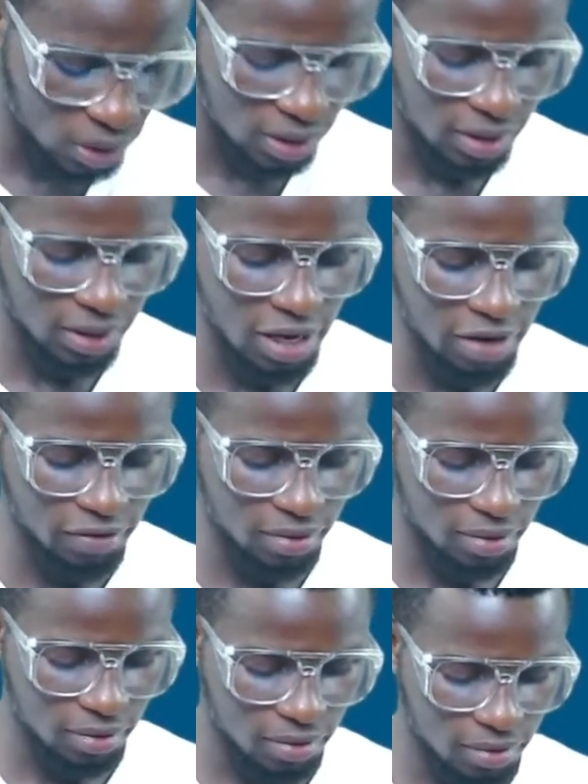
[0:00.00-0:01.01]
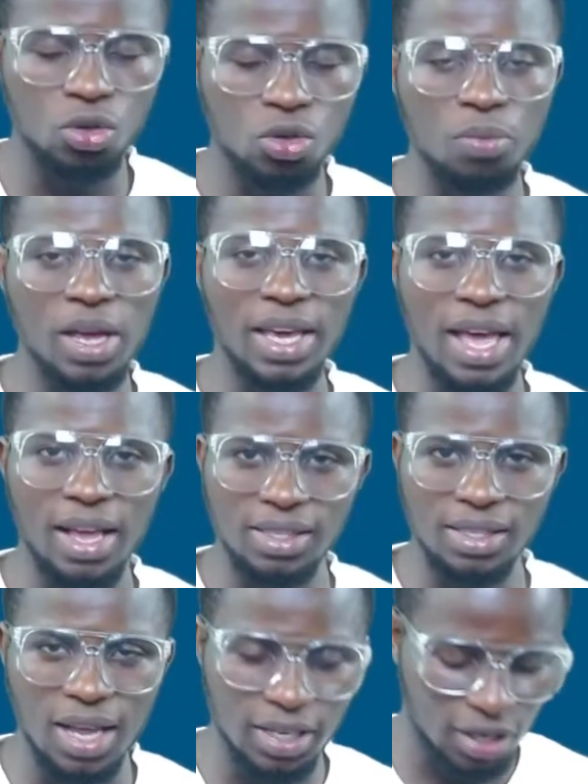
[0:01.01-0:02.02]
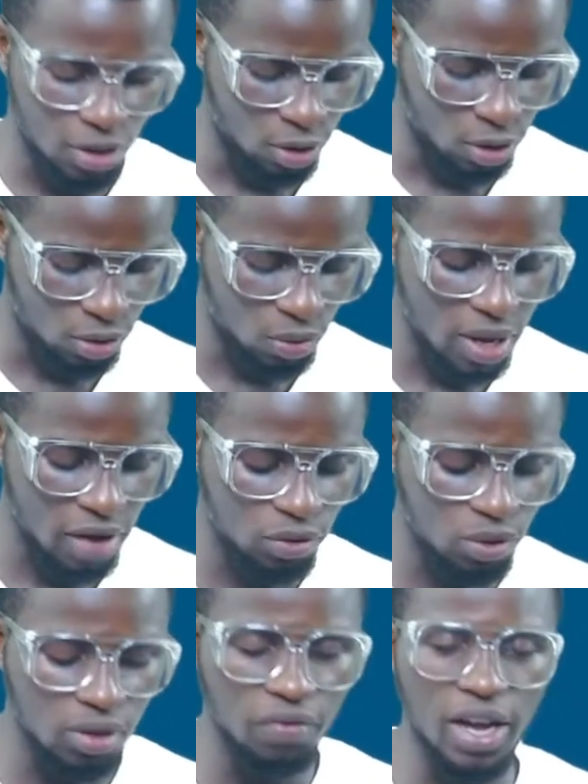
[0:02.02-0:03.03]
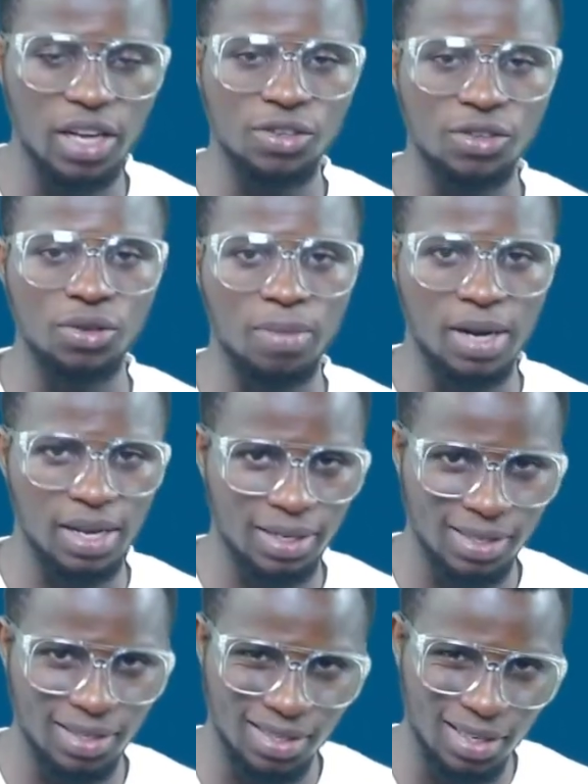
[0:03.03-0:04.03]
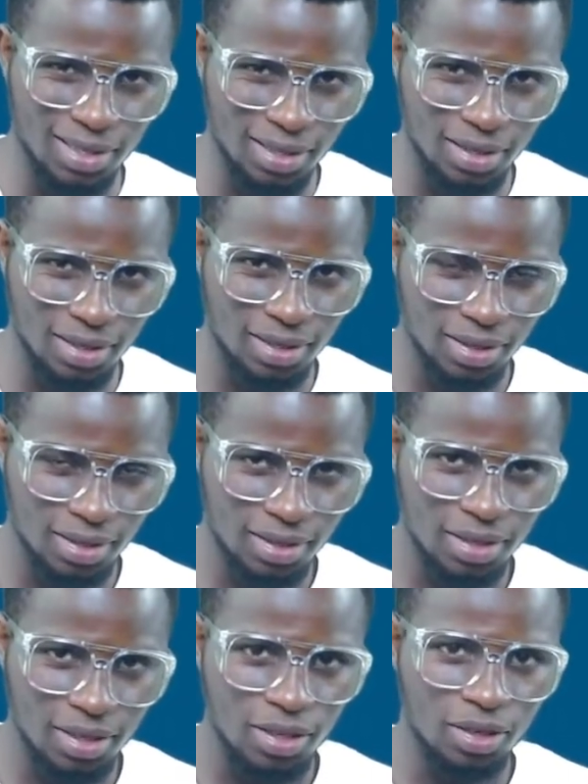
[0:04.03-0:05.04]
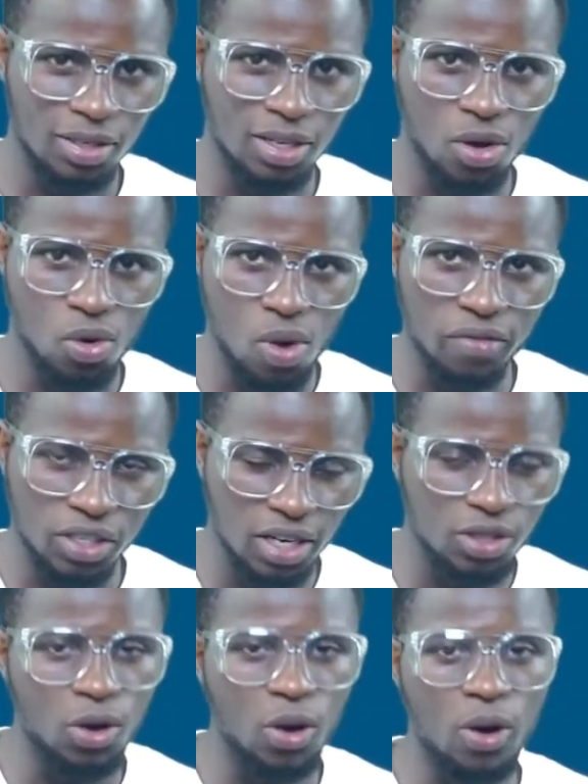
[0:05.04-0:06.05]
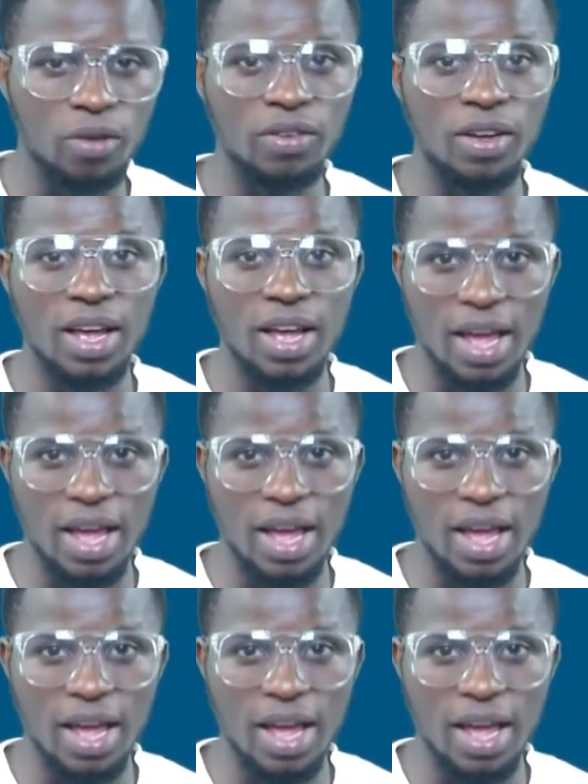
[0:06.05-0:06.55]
27. To make x stand alone, we have to divide through by 6, the coefficient of